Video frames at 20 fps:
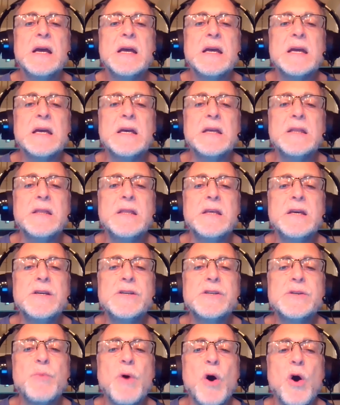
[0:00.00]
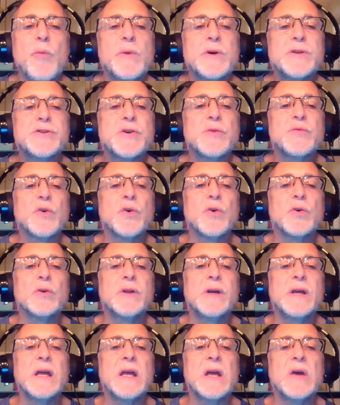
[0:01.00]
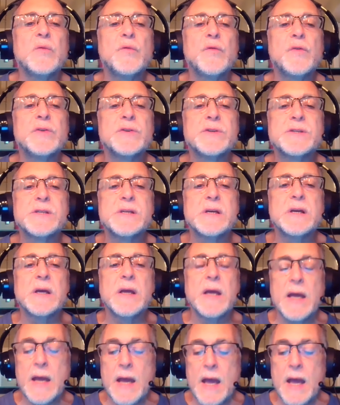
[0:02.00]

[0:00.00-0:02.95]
In these moments of early infancy,